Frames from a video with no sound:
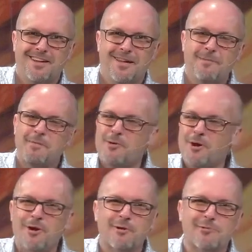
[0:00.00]
And maybe you
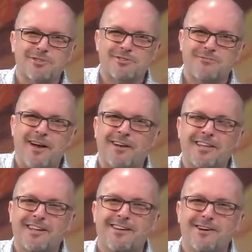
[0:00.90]
heard it was
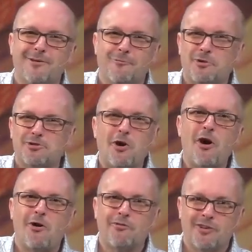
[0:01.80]
finally
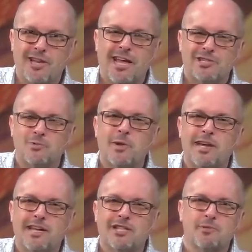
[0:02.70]
resolved last
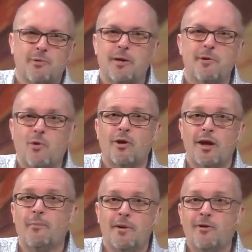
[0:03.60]
week, and the Supreme Court
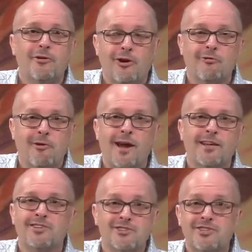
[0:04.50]
upheld her
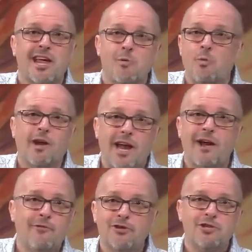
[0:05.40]
right to say
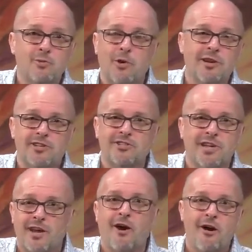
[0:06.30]
whatever she wanted to
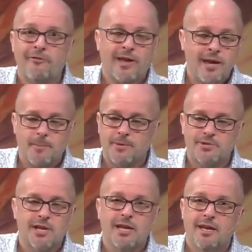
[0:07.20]
say off
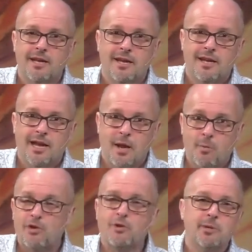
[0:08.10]
campus.
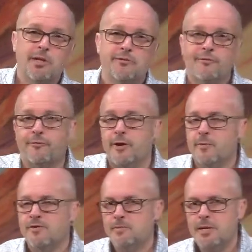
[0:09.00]
And we do believe in
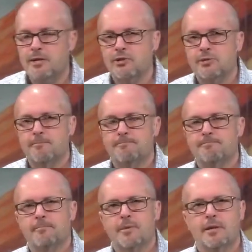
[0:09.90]
freedom of speech.
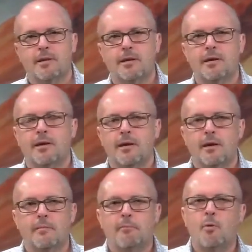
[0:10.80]

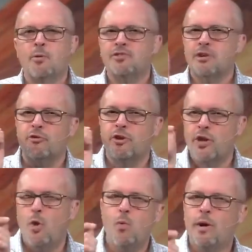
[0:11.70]
But was there
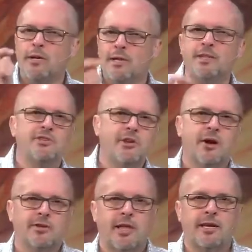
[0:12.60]
no one in this
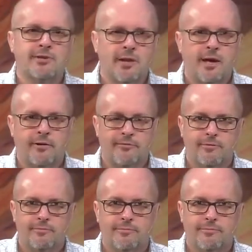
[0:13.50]
young lady's life